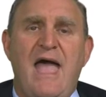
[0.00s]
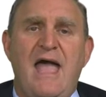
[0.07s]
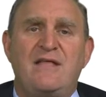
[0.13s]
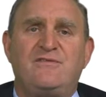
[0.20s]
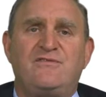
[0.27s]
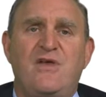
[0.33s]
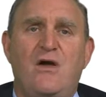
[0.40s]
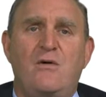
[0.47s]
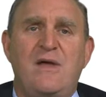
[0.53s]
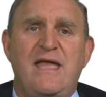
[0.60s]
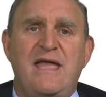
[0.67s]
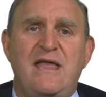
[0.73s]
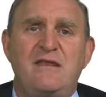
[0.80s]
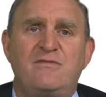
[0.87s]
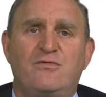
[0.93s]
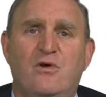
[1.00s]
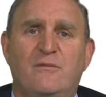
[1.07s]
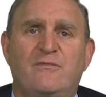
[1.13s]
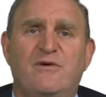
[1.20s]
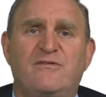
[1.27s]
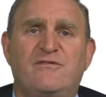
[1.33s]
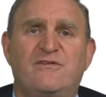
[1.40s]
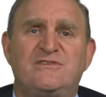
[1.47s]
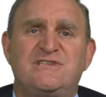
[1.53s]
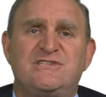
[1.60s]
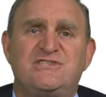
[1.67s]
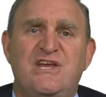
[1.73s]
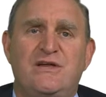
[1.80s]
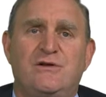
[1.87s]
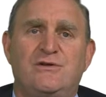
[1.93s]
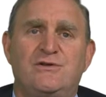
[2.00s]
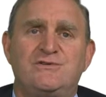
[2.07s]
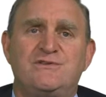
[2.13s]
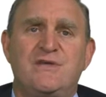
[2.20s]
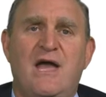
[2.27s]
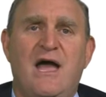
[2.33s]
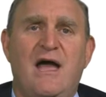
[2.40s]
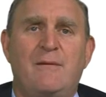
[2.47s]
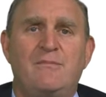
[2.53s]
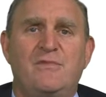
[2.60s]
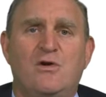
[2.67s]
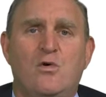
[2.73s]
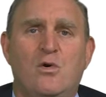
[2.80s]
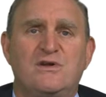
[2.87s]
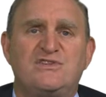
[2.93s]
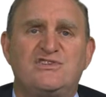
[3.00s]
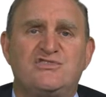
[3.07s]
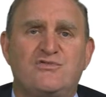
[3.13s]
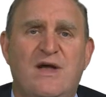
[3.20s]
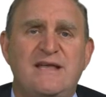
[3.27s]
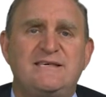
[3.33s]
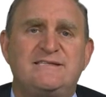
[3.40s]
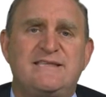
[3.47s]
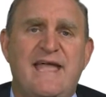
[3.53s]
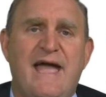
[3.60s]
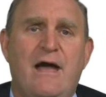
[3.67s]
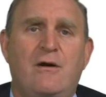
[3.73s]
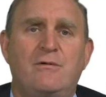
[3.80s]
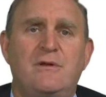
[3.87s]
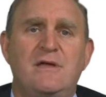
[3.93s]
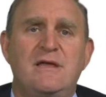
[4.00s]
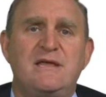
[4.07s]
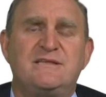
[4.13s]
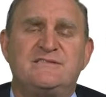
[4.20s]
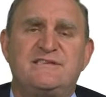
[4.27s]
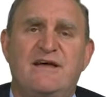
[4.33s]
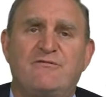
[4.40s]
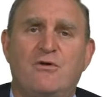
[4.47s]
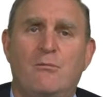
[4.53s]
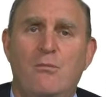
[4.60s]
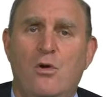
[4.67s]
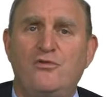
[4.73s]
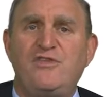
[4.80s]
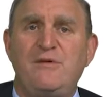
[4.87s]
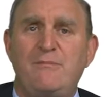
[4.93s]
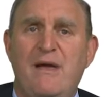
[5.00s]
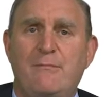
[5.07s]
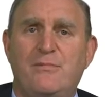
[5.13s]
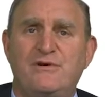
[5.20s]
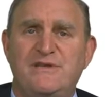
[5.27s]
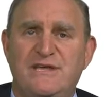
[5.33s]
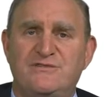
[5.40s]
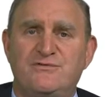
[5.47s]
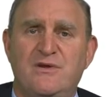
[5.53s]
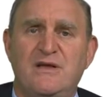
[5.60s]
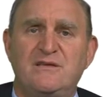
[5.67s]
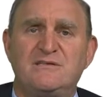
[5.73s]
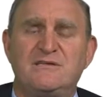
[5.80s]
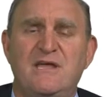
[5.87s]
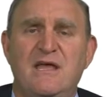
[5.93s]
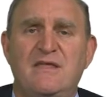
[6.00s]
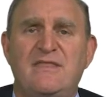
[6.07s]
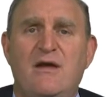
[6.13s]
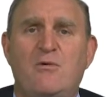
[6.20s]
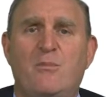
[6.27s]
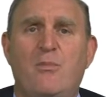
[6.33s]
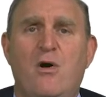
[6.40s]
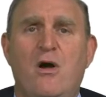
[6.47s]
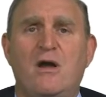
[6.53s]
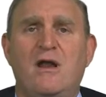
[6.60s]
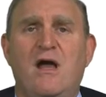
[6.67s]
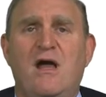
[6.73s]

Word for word: And so in Thornburg versus Gingles, um, the court strikes down several multi member districts that were part